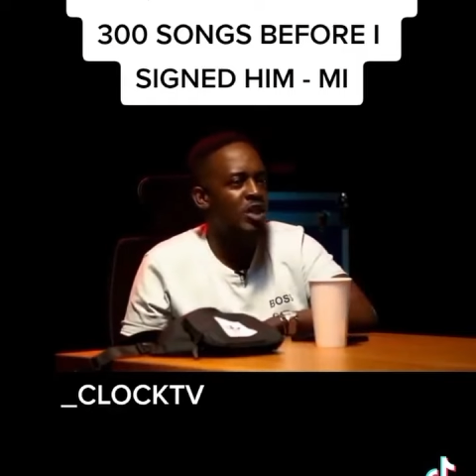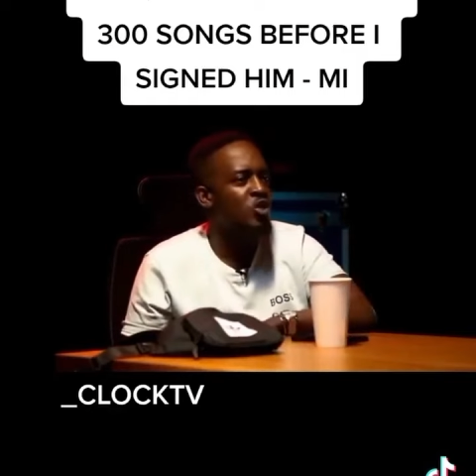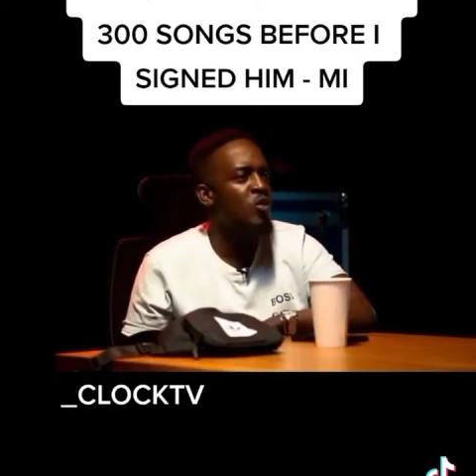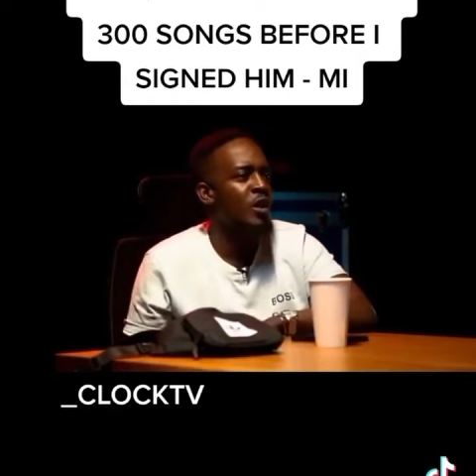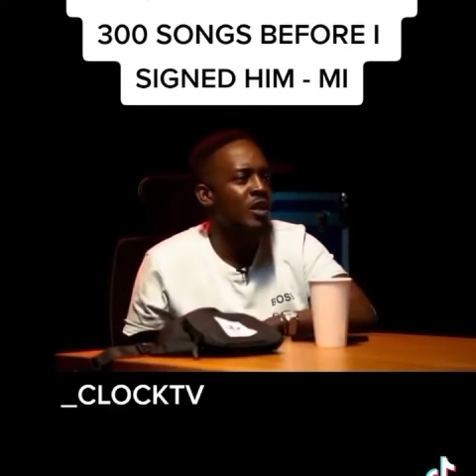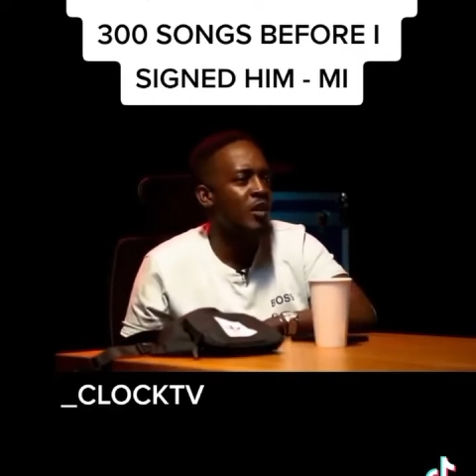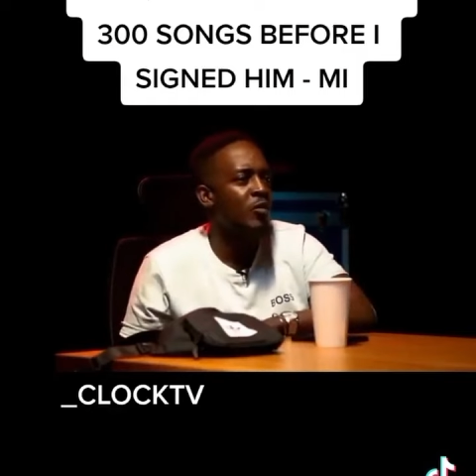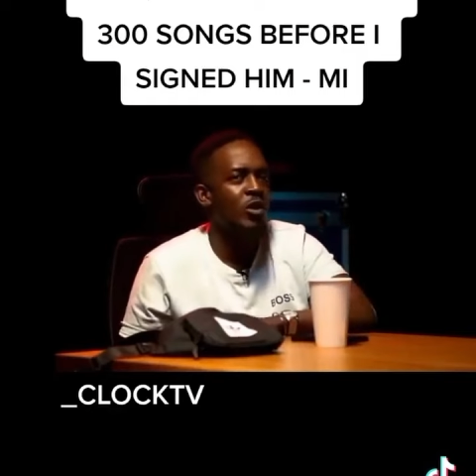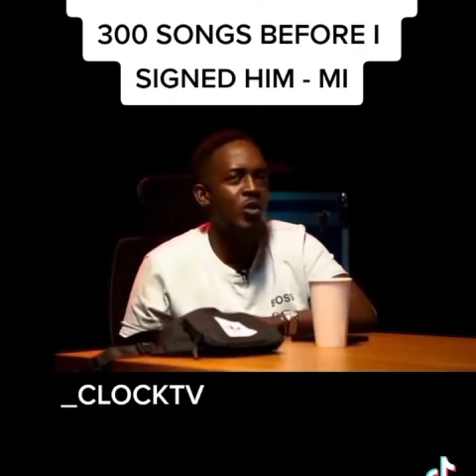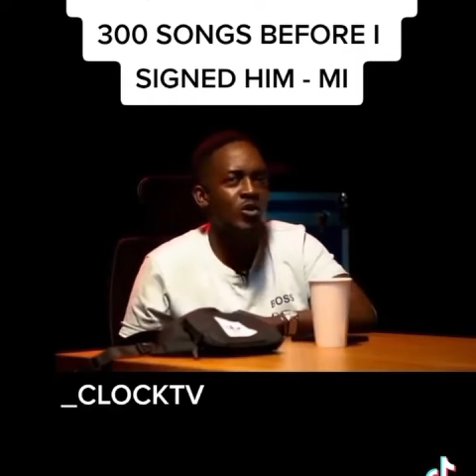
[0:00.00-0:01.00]
Like, there's nobody that
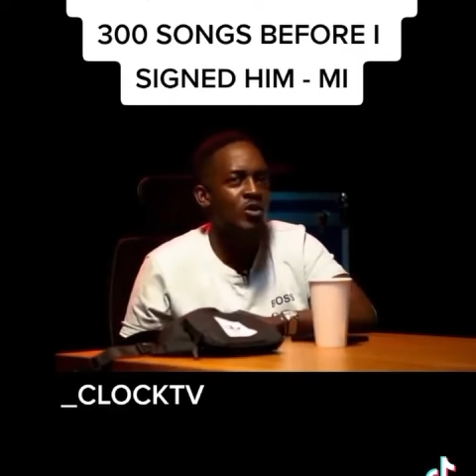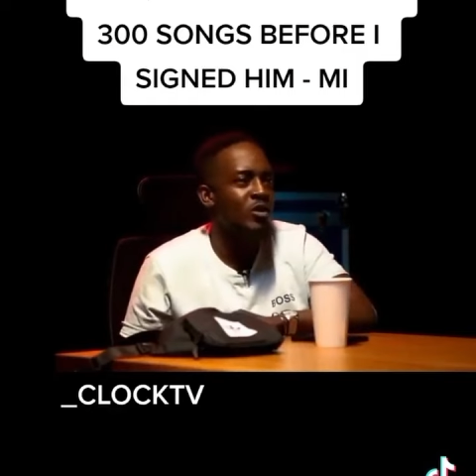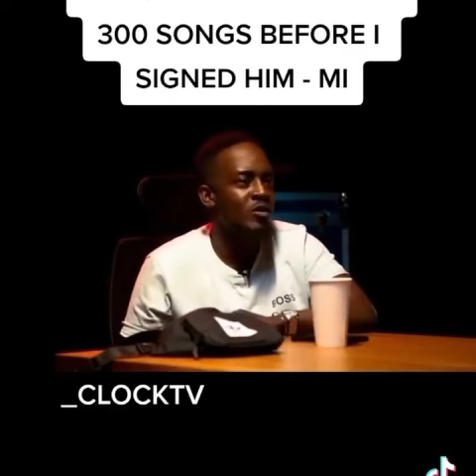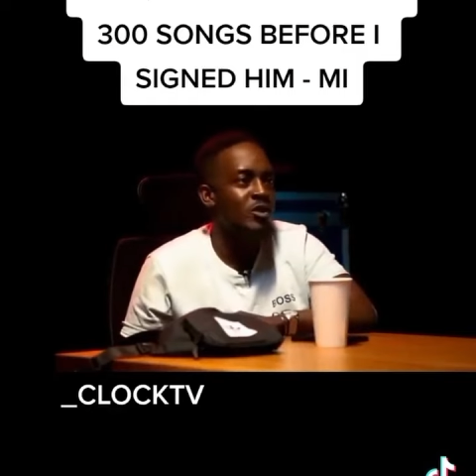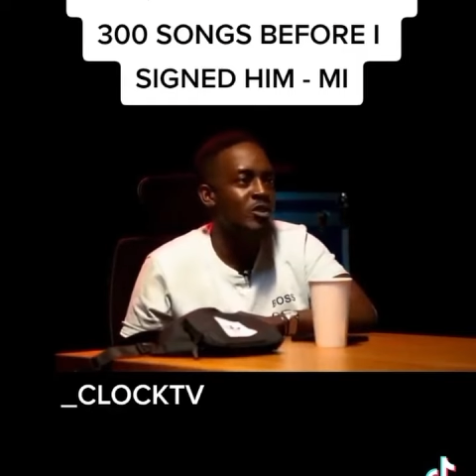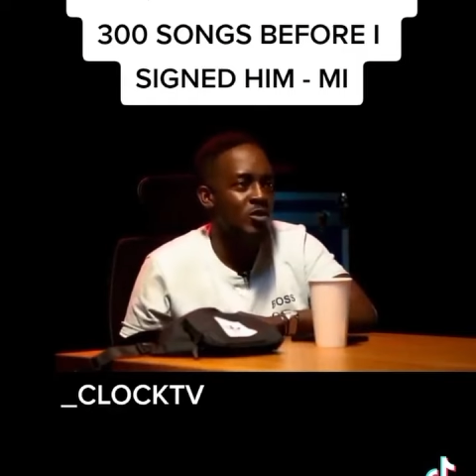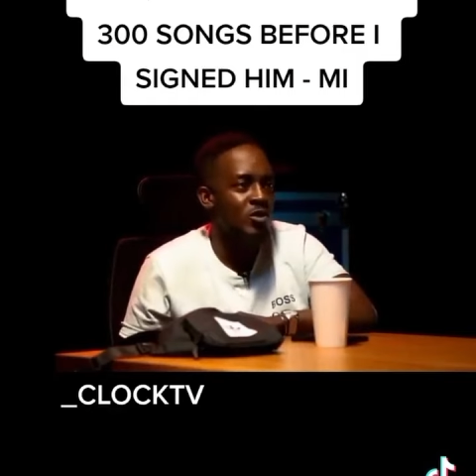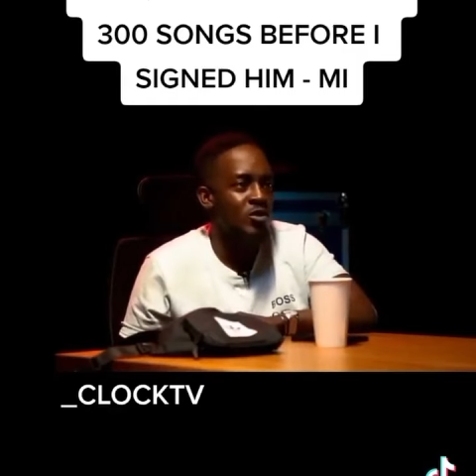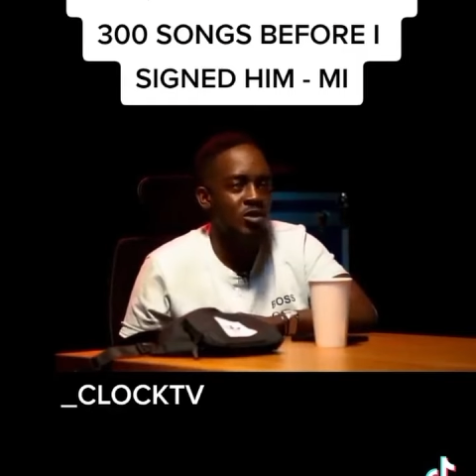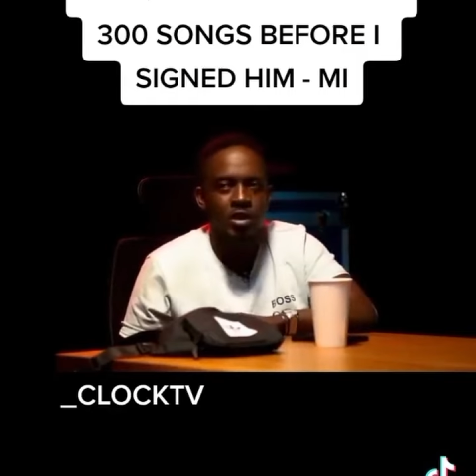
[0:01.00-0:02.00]
records 300
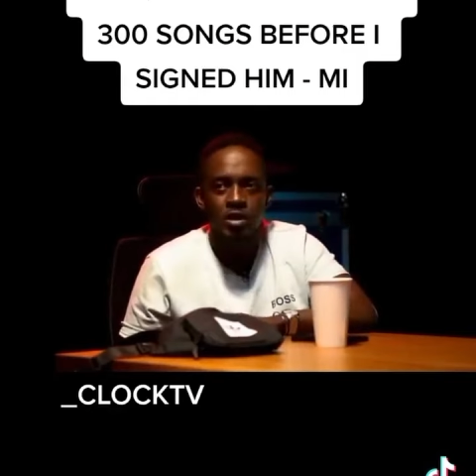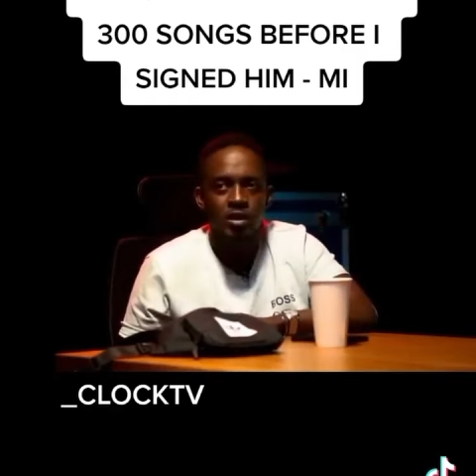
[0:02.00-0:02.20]
songs.